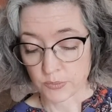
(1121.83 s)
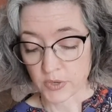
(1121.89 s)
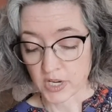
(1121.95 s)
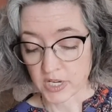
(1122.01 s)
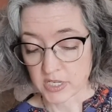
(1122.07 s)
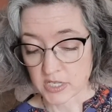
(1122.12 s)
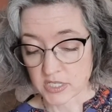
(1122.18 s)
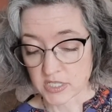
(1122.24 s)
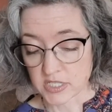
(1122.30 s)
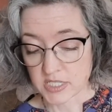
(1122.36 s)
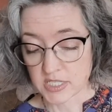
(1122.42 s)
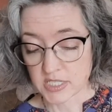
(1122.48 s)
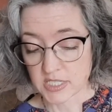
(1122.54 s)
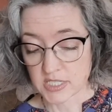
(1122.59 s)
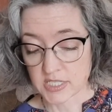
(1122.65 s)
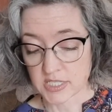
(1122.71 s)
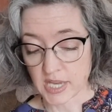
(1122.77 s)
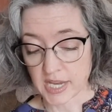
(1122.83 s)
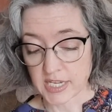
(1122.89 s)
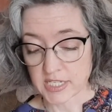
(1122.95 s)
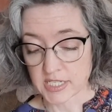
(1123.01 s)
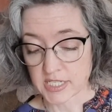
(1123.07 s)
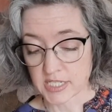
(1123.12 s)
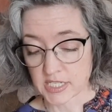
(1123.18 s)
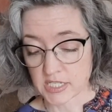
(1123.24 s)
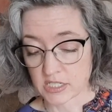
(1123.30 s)
a sight
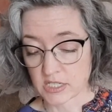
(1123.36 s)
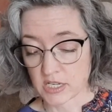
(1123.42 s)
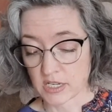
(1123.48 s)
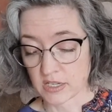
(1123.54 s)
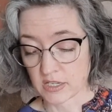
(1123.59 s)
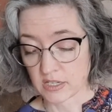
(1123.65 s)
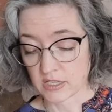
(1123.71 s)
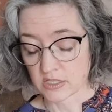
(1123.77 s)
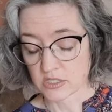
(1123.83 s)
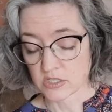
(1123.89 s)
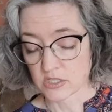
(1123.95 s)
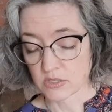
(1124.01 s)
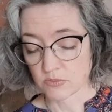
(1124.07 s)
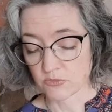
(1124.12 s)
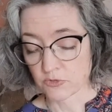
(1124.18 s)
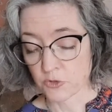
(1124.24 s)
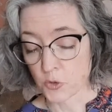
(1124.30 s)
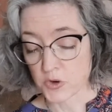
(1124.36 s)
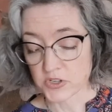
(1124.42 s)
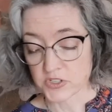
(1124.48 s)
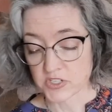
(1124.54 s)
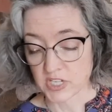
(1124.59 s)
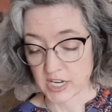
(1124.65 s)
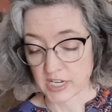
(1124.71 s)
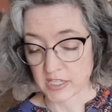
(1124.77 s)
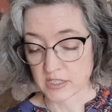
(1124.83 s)
in uh, some
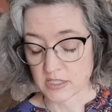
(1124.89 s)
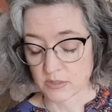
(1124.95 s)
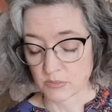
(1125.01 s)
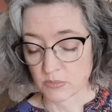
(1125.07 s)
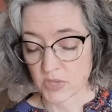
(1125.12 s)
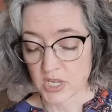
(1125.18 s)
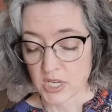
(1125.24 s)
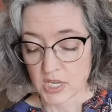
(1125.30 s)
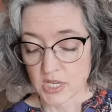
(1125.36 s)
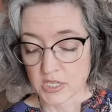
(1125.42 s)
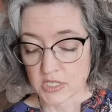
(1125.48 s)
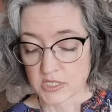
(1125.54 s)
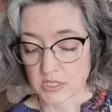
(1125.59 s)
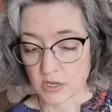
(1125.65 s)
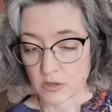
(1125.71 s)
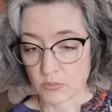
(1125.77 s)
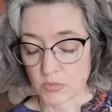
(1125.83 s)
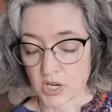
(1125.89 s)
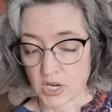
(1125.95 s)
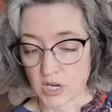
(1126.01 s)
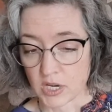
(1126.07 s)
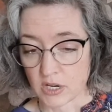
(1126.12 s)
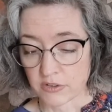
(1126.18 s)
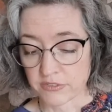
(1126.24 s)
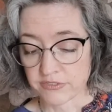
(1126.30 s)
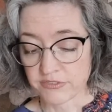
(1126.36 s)
foresight, some some
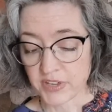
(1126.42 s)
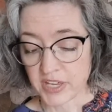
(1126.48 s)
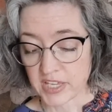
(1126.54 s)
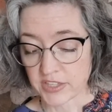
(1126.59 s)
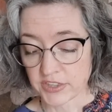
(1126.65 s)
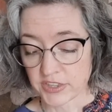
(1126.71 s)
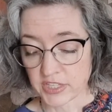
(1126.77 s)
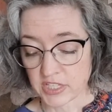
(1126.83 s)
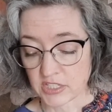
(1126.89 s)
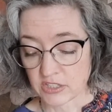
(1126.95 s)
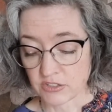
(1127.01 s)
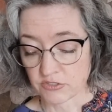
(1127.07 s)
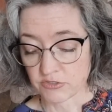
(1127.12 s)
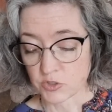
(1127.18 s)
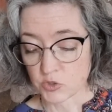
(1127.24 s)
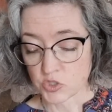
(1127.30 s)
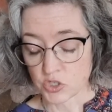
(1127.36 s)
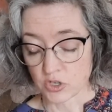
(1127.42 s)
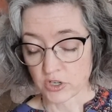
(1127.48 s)
uh, faith in the future.